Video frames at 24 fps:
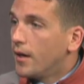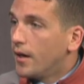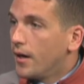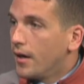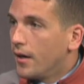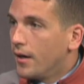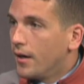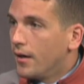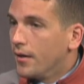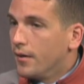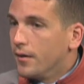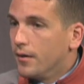
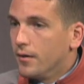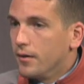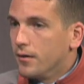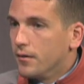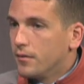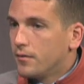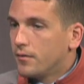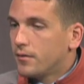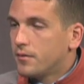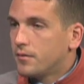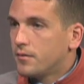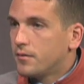are, uh,
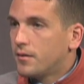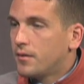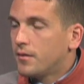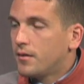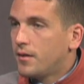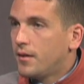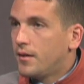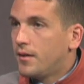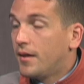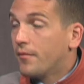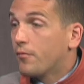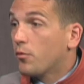
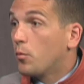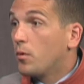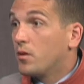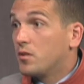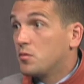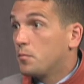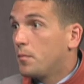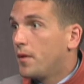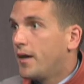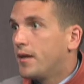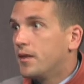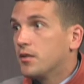in
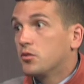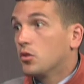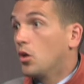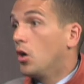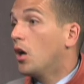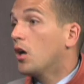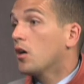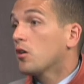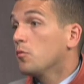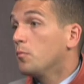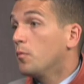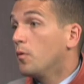everyone's mind is a
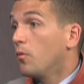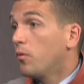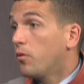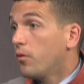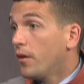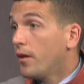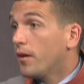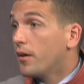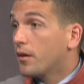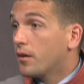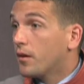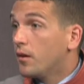horrible
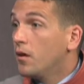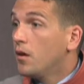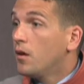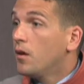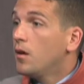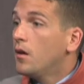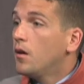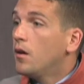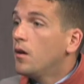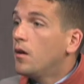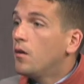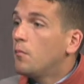thing,
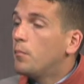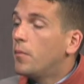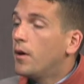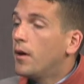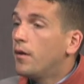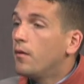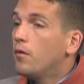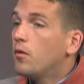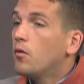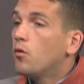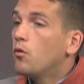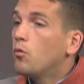
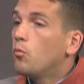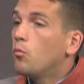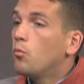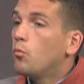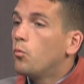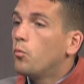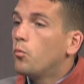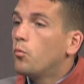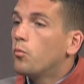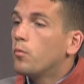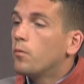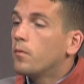but
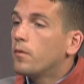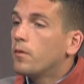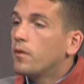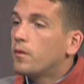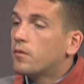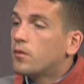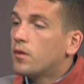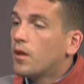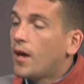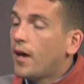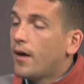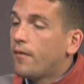
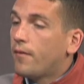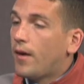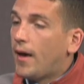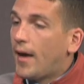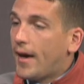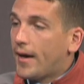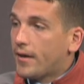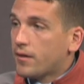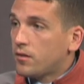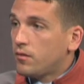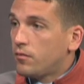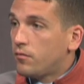to have
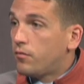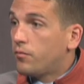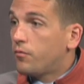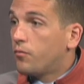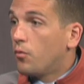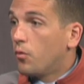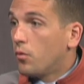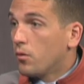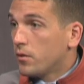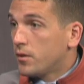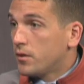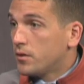active
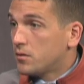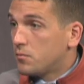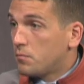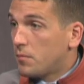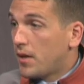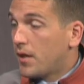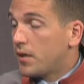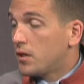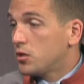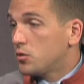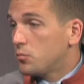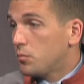forest
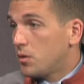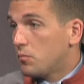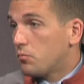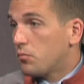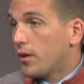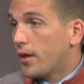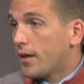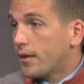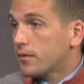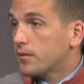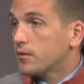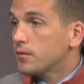management
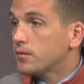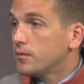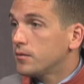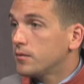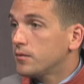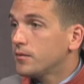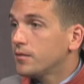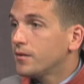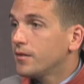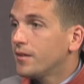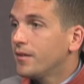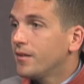
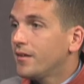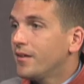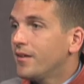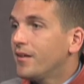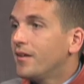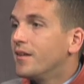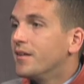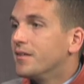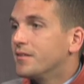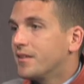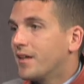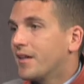practices
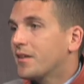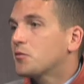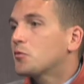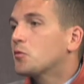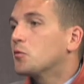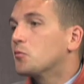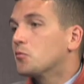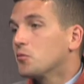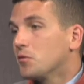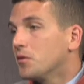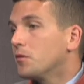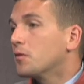is actually
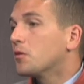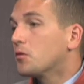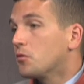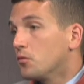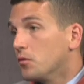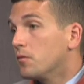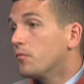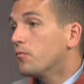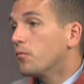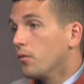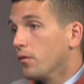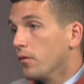really
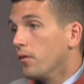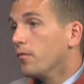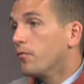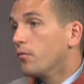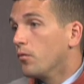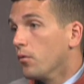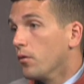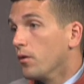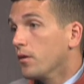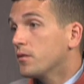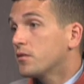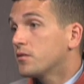good for the
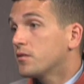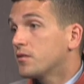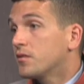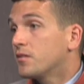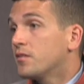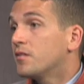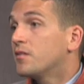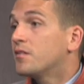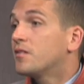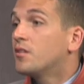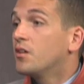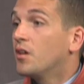forest.
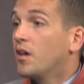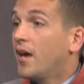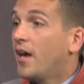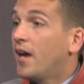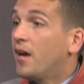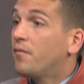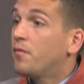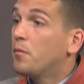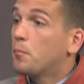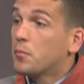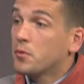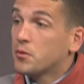To
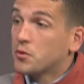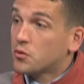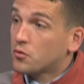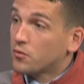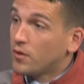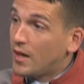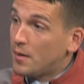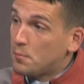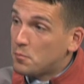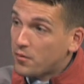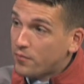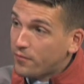have a
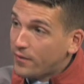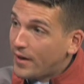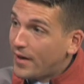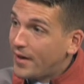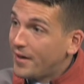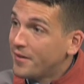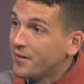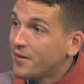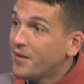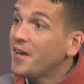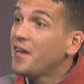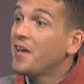prescribed
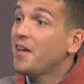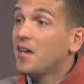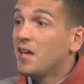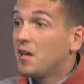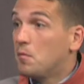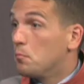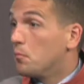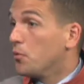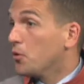fire and